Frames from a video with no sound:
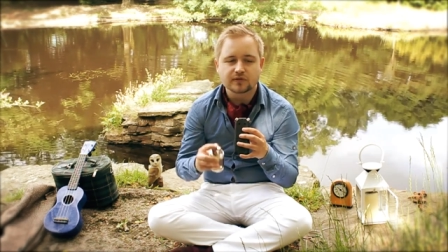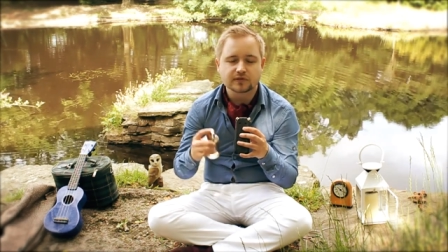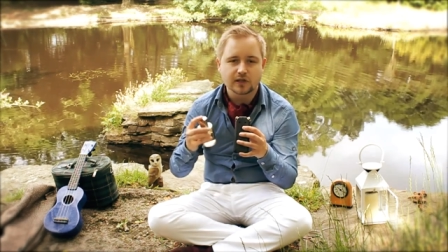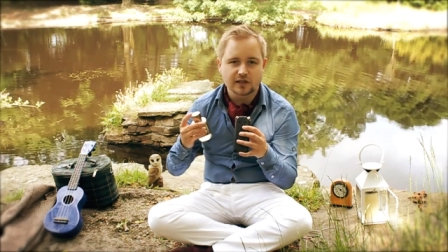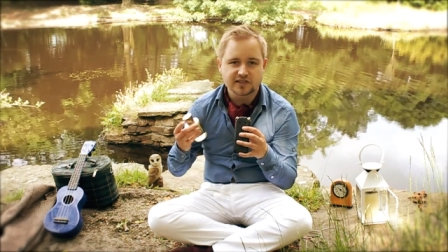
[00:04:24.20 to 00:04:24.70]

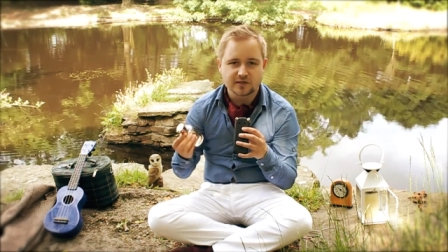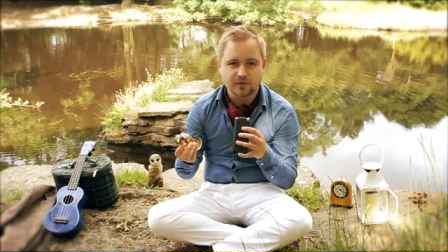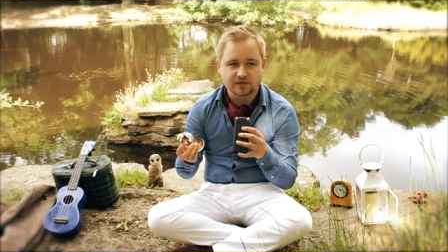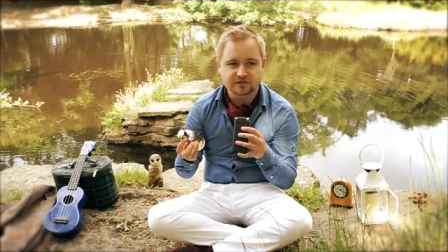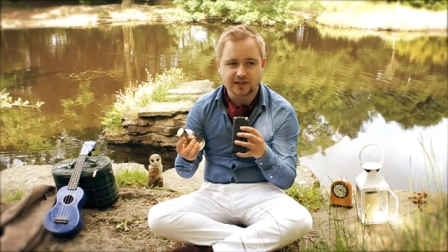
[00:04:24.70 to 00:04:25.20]
with regards
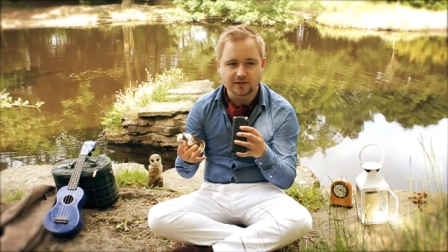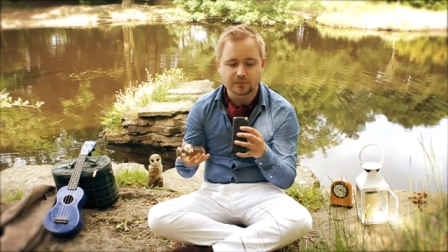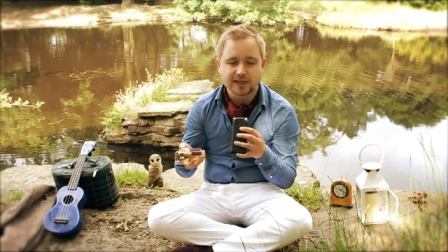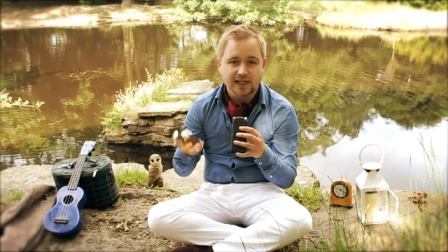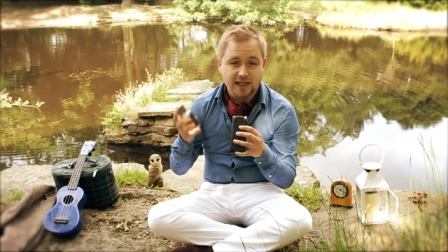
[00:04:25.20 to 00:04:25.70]
to my
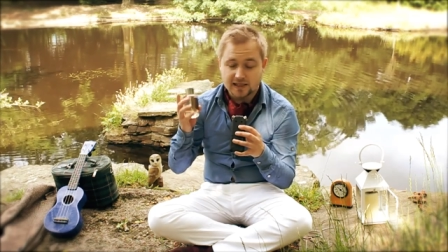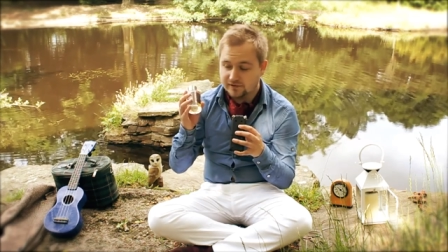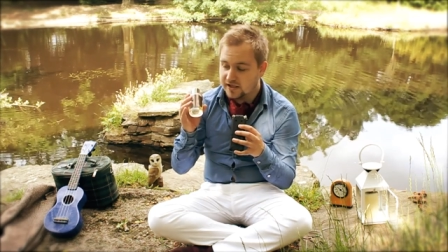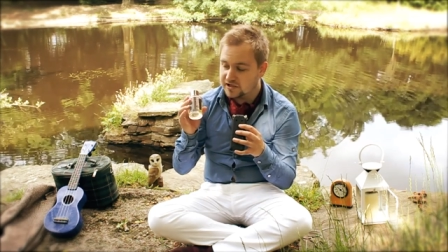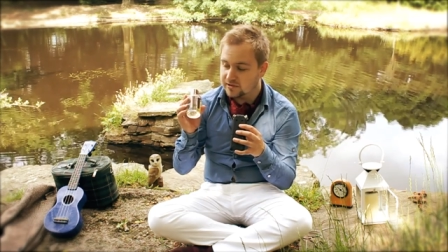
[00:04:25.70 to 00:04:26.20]
film,
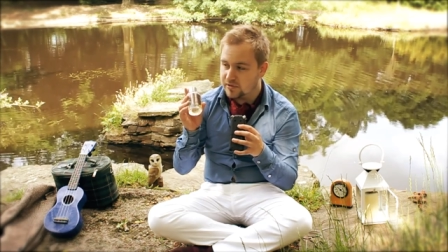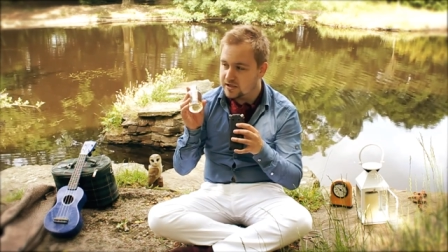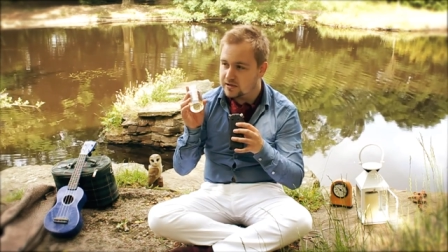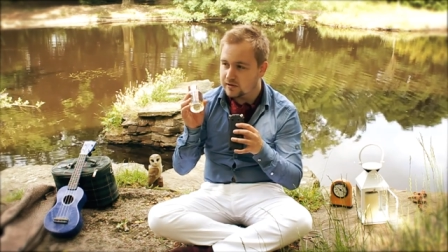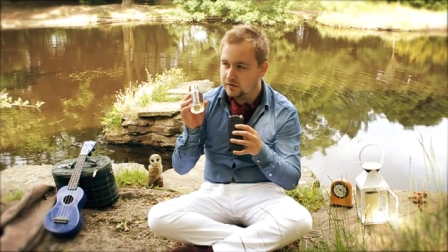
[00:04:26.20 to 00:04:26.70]
and I've actually
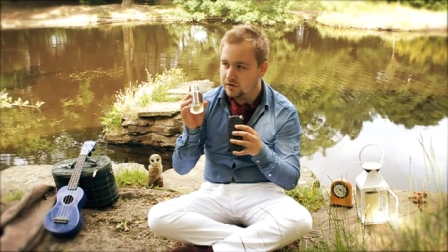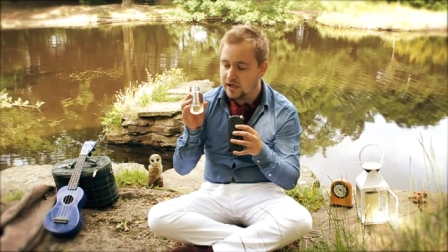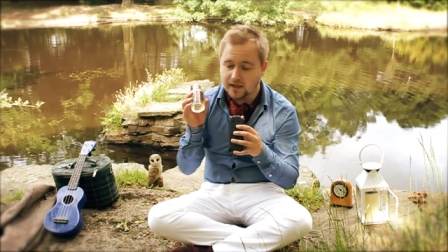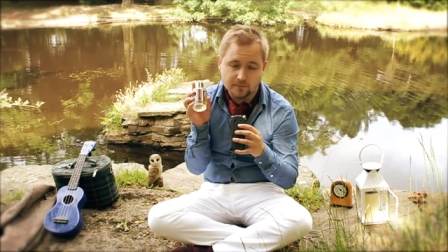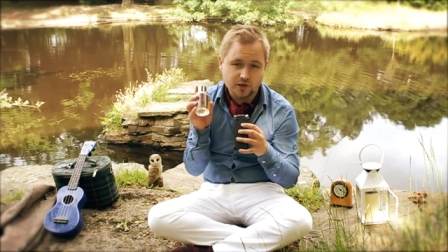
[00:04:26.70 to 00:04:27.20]
been
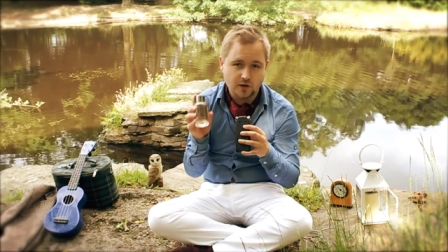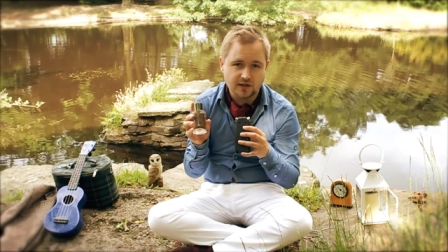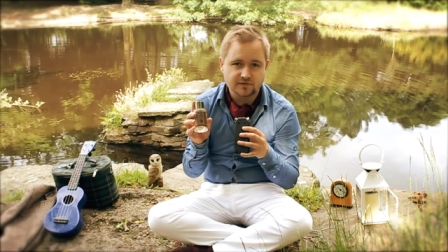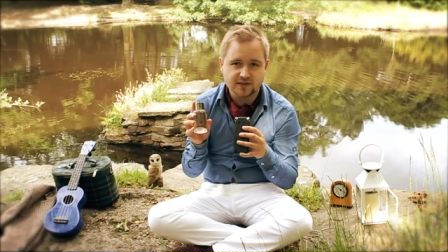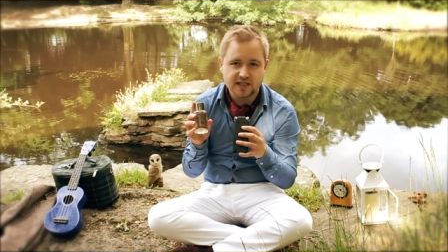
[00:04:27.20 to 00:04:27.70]
um,
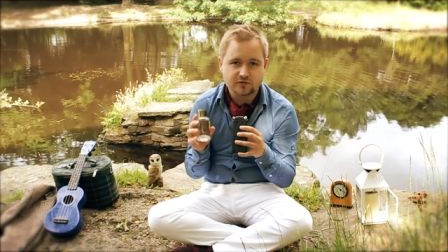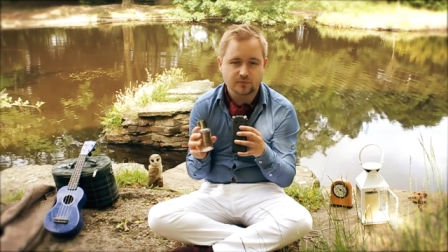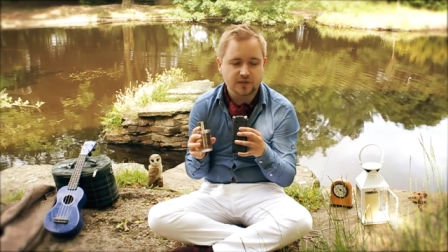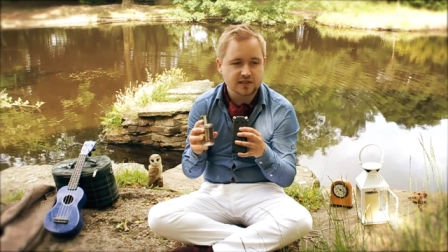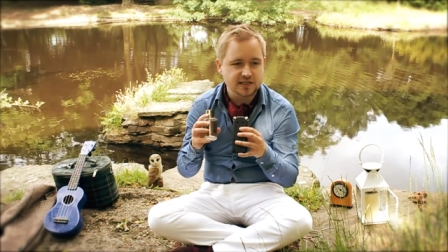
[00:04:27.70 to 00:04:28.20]
going for
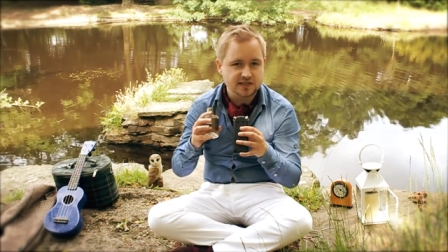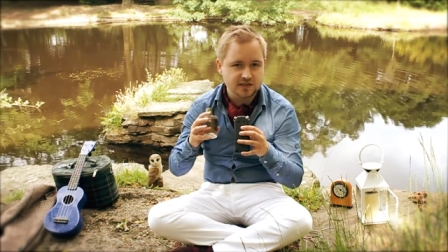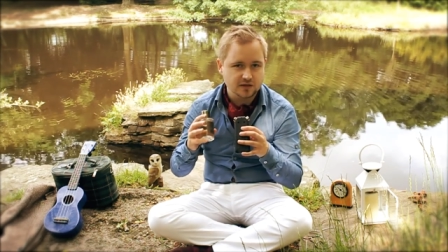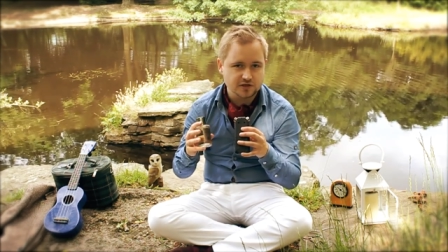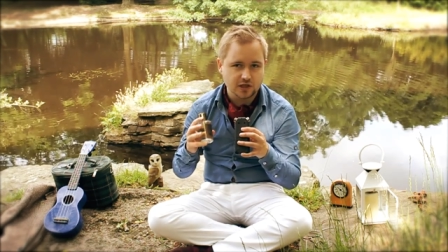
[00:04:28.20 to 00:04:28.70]
this one because
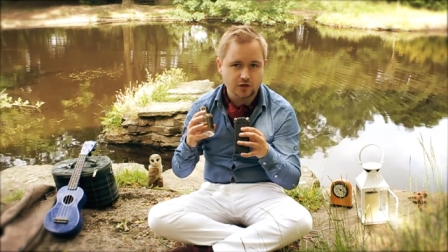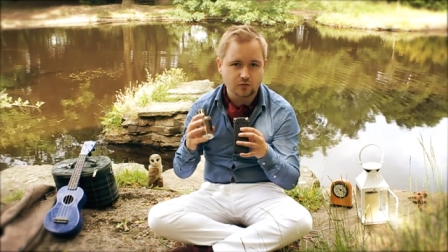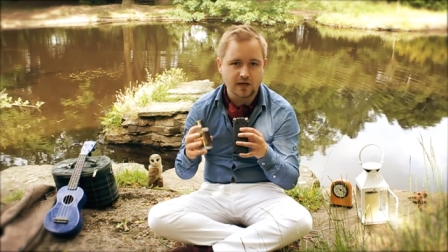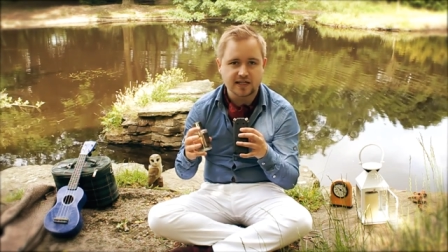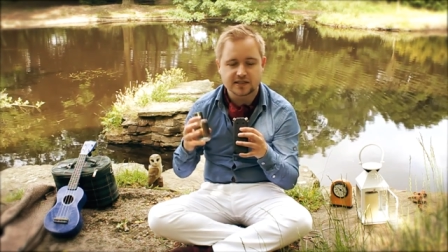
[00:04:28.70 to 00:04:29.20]
it's such a
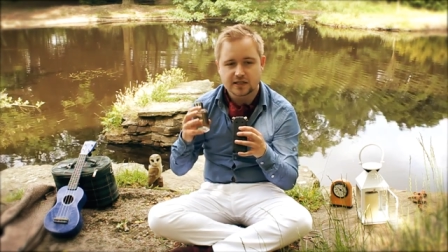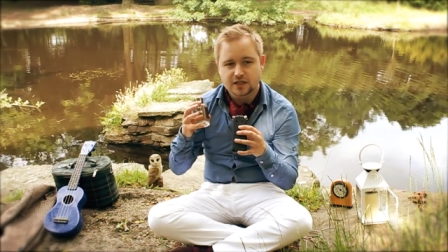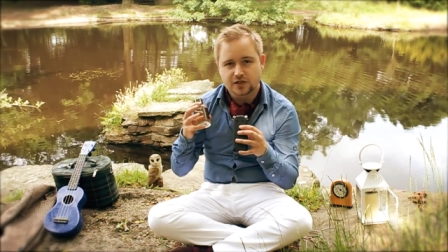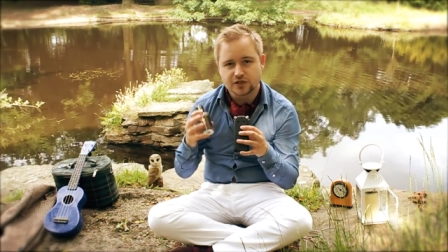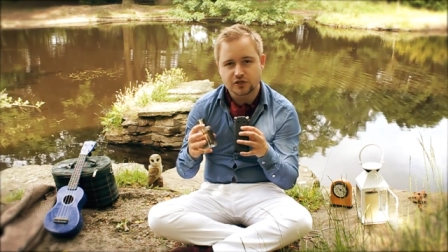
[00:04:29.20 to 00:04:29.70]
great,
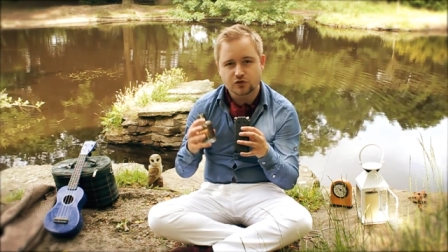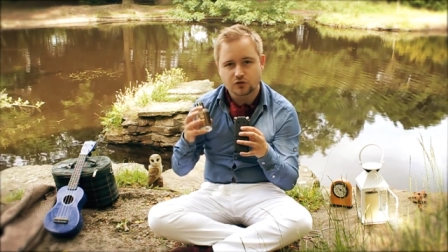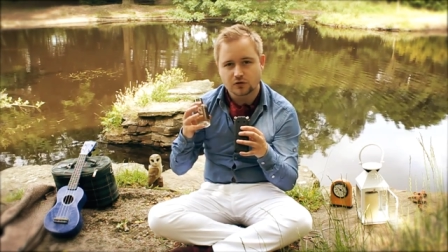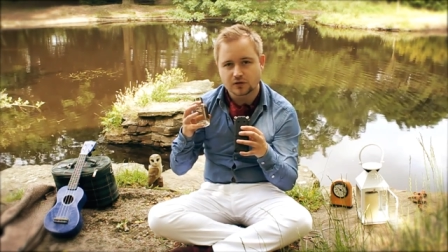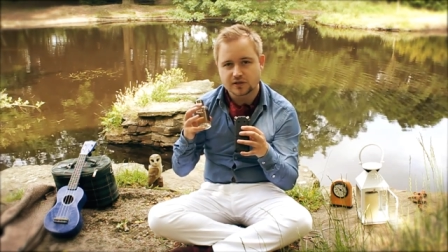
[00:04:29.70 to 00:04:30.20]

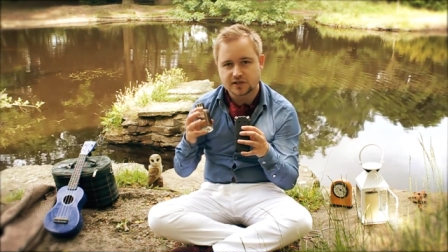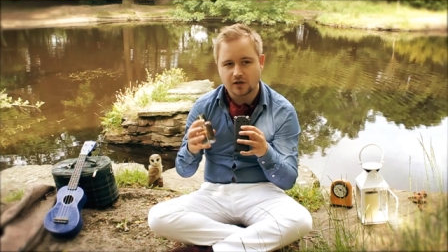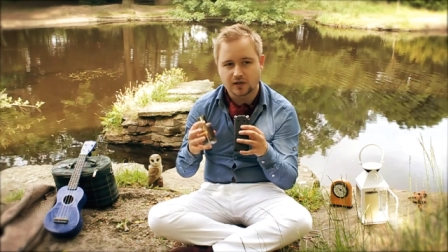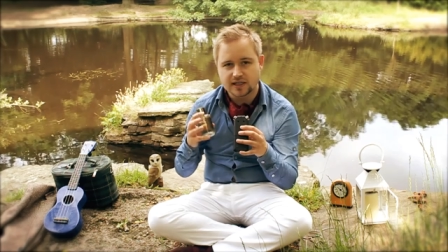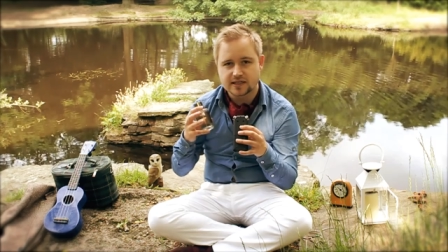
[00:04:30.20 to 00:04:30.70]
neutral,
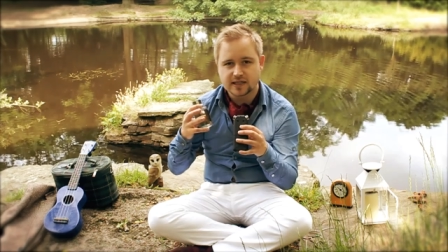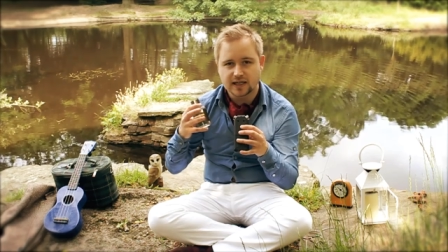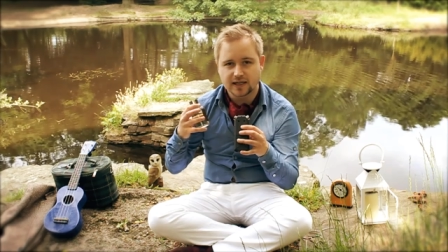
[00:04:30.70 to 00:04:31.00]
solid.